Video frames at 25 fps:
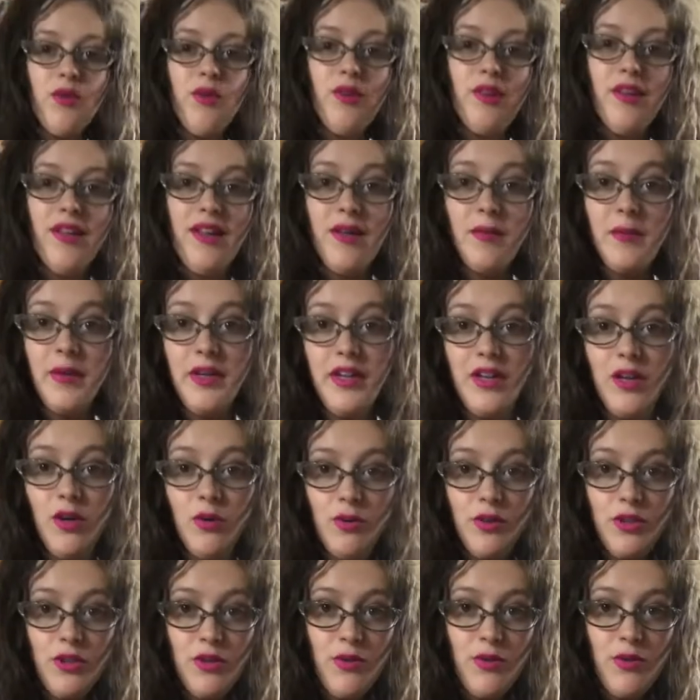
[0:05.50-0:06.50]
let me know
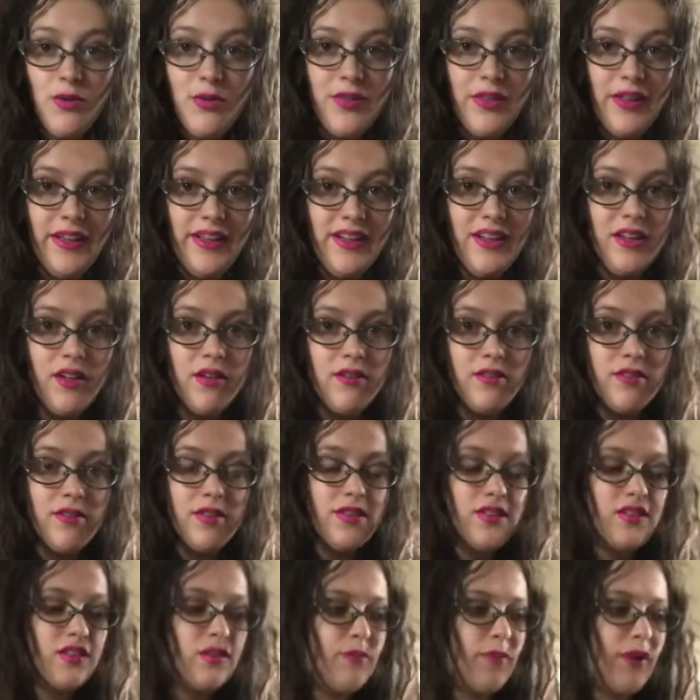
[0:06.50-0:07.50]
what you think of
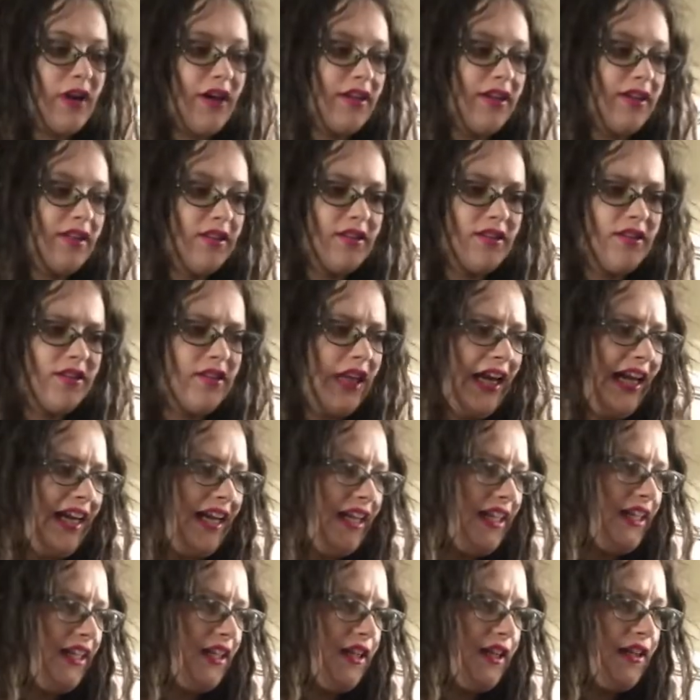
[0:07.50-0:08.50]
this spot and the
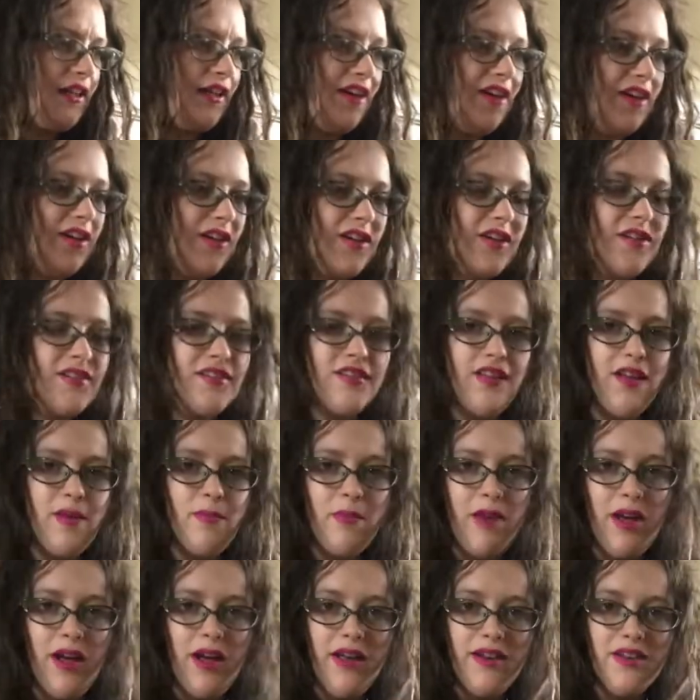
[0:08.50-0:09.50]
lighting here, because
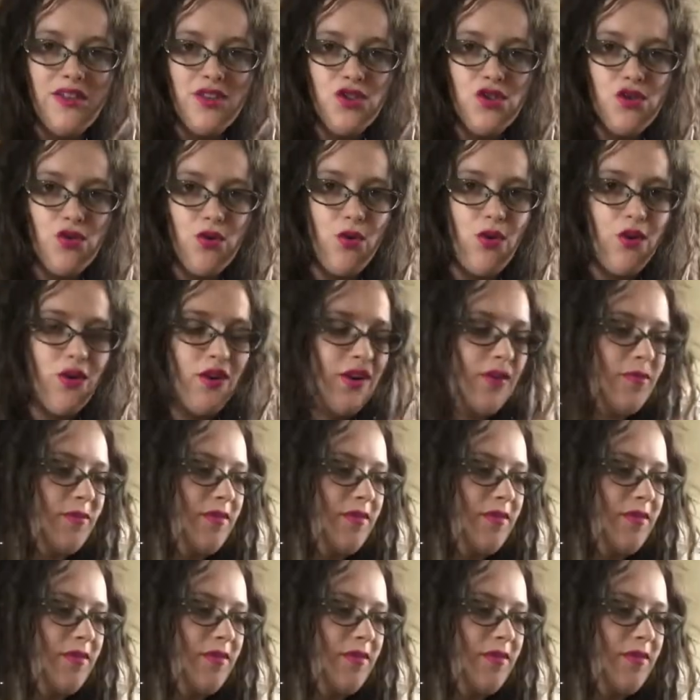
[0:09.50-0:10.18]
I'm not sure.